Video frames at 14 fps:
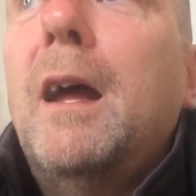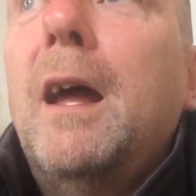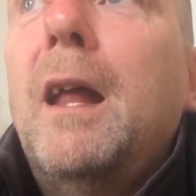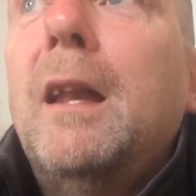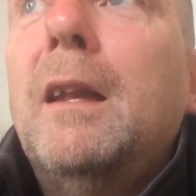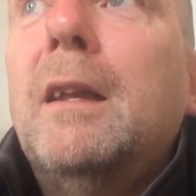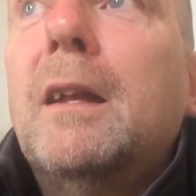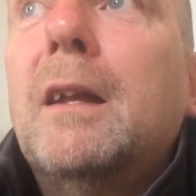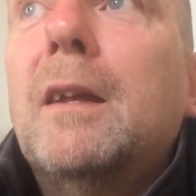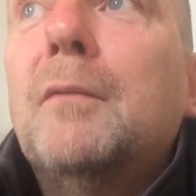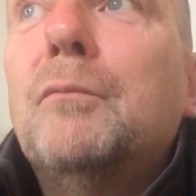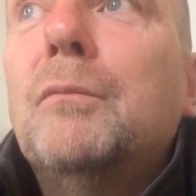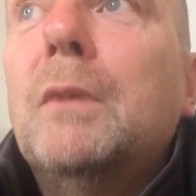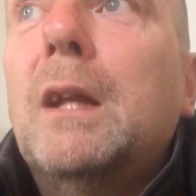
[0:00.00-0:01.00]
and
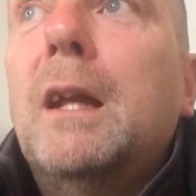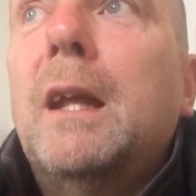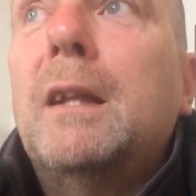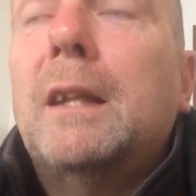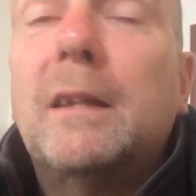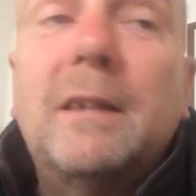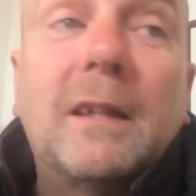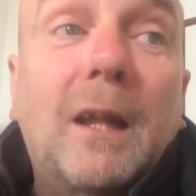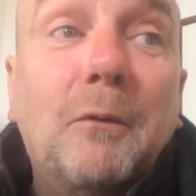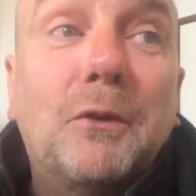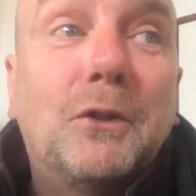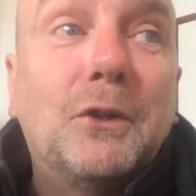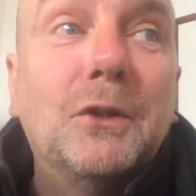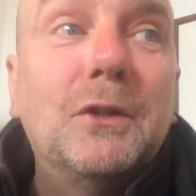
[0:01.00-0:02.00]
um, and they said that
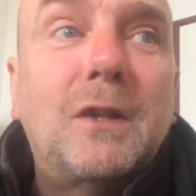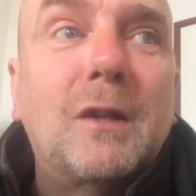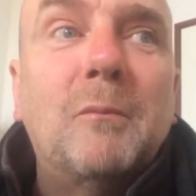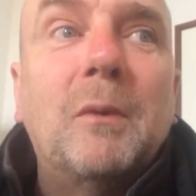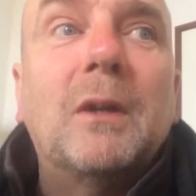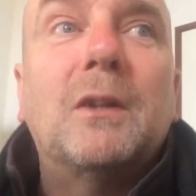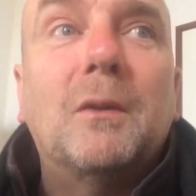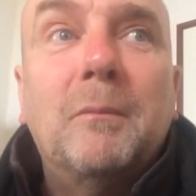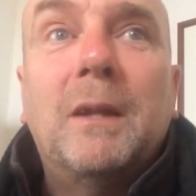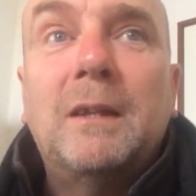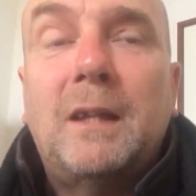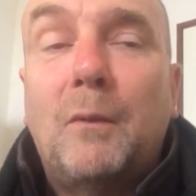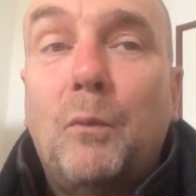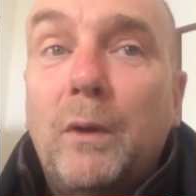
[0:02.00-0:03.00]
was a good thing because it
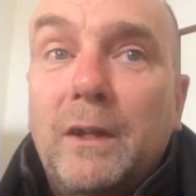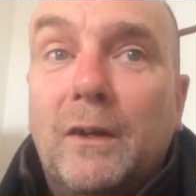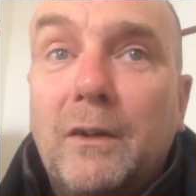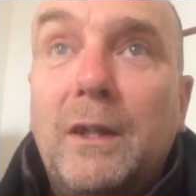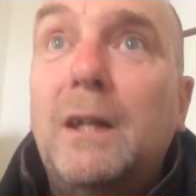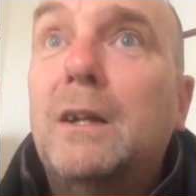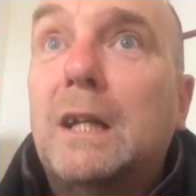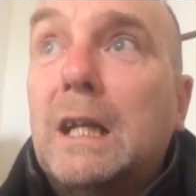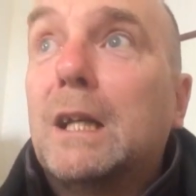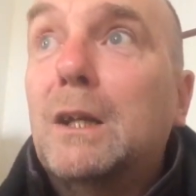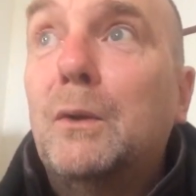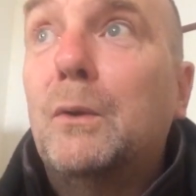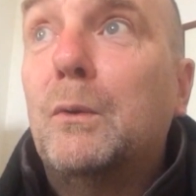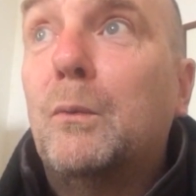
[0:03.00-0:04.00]
meant that when they're there they get
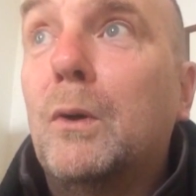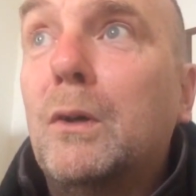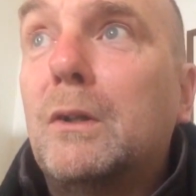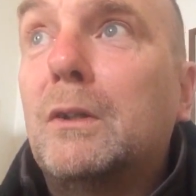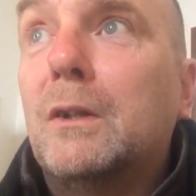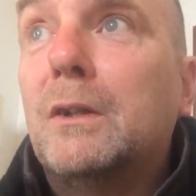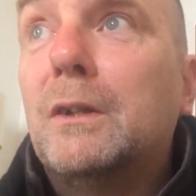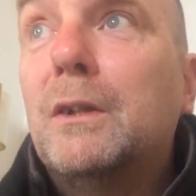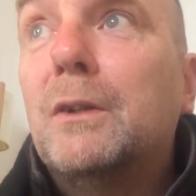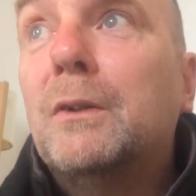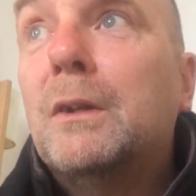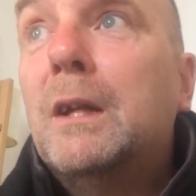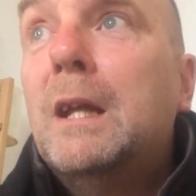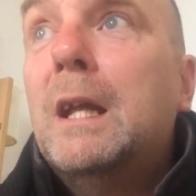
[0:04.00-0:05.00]
a lot of work done, you
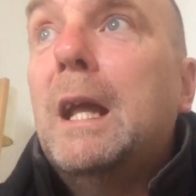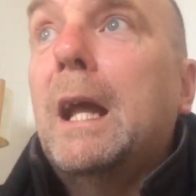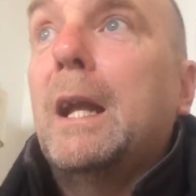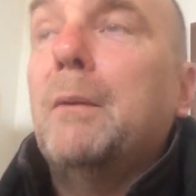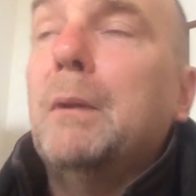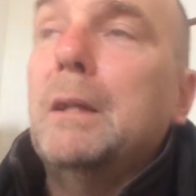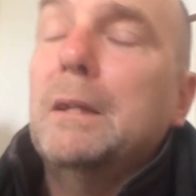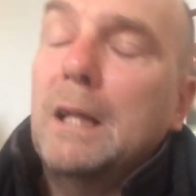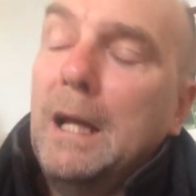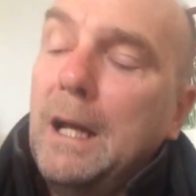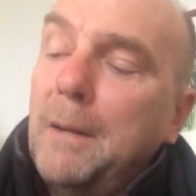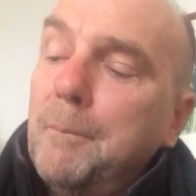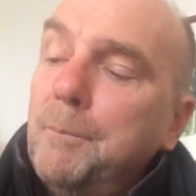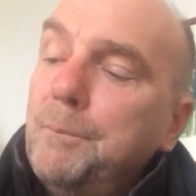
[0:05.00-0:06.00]
know. Anyway,
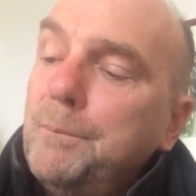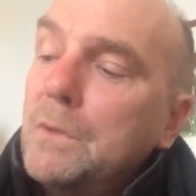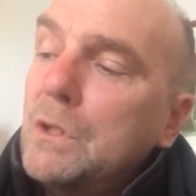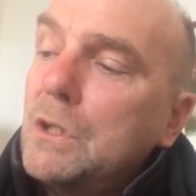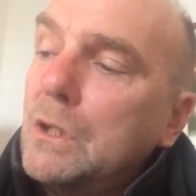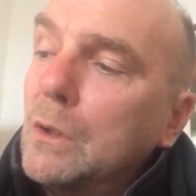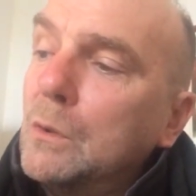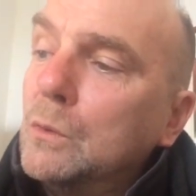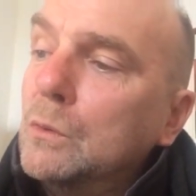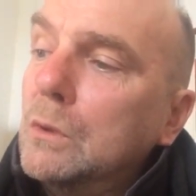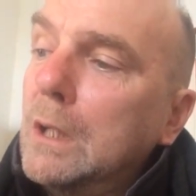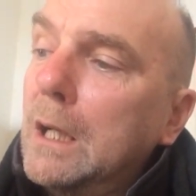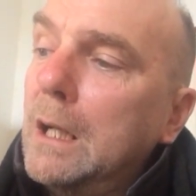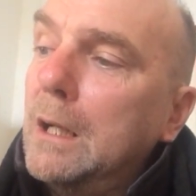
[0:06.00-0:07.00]
um, so
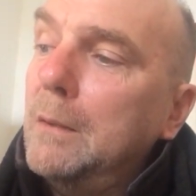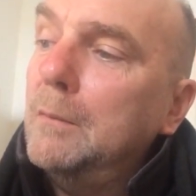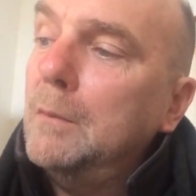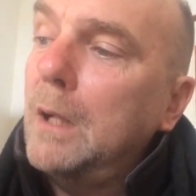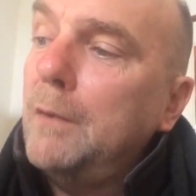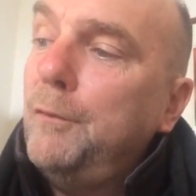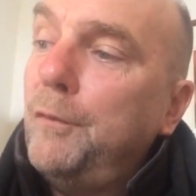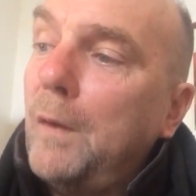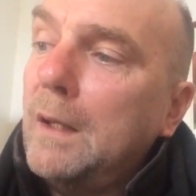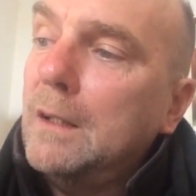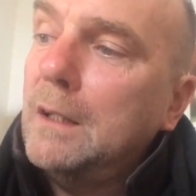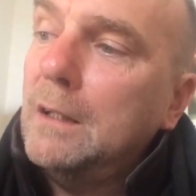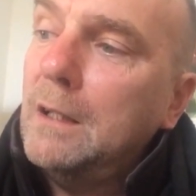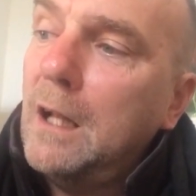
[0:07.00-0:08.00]
uh, my
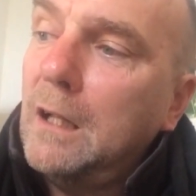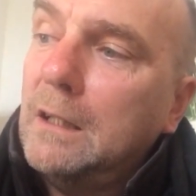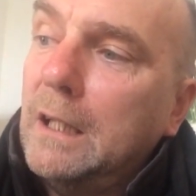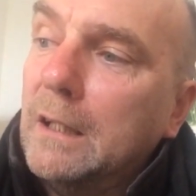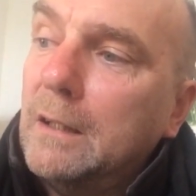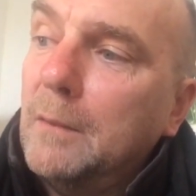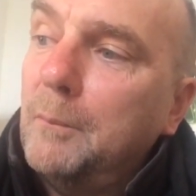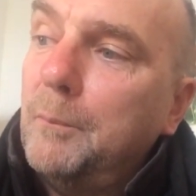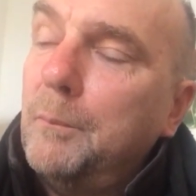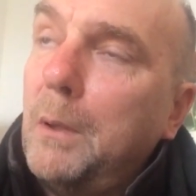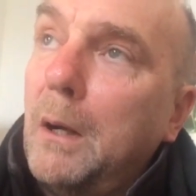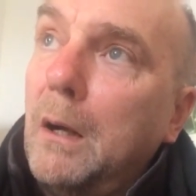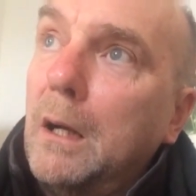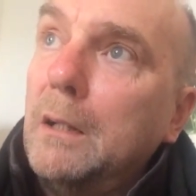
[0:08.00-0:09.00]
friend did not get the
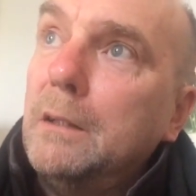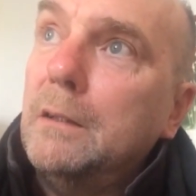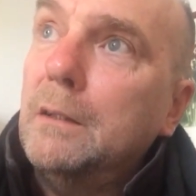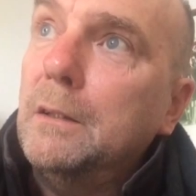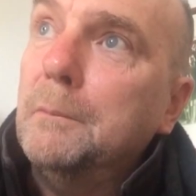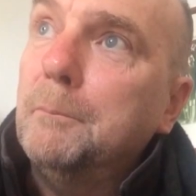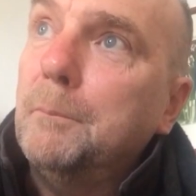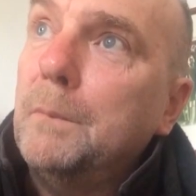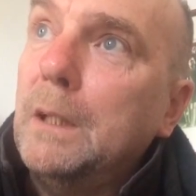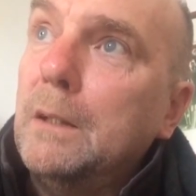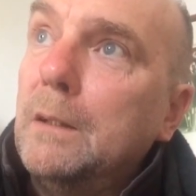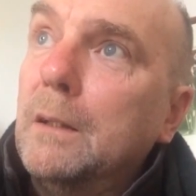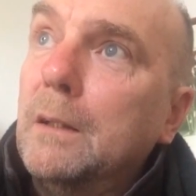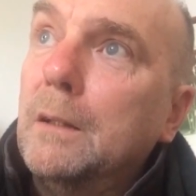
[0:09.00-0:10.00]
part in the
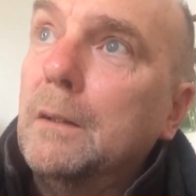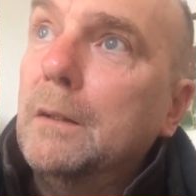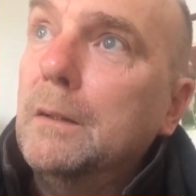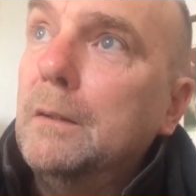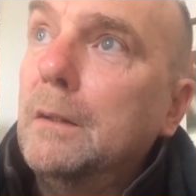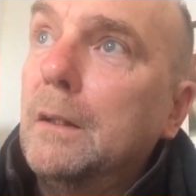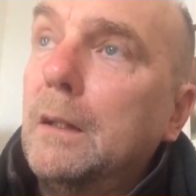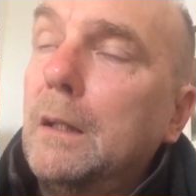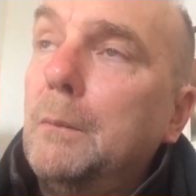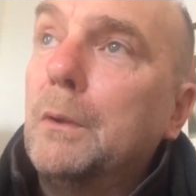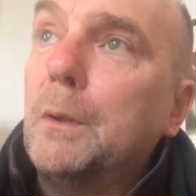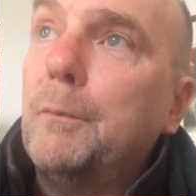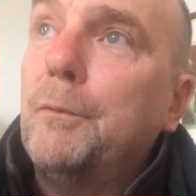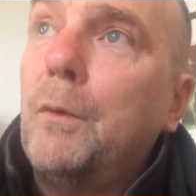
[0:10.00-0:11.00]
in the that he
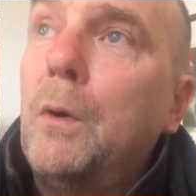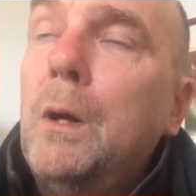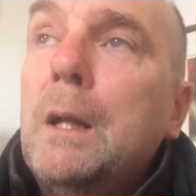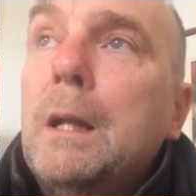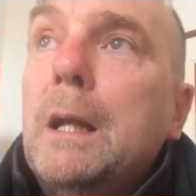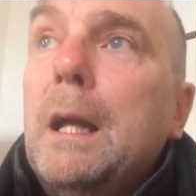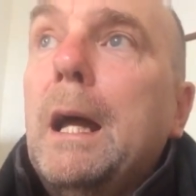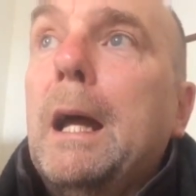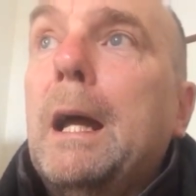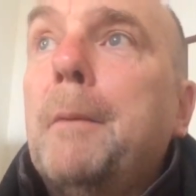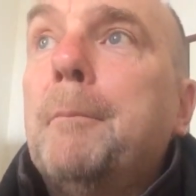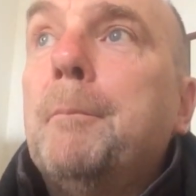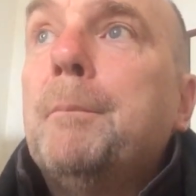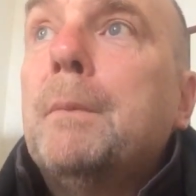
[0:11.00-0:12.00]
was up for,
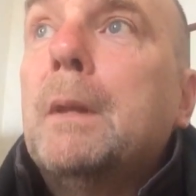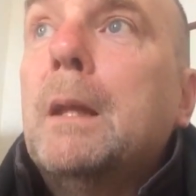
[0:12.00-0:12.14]
um,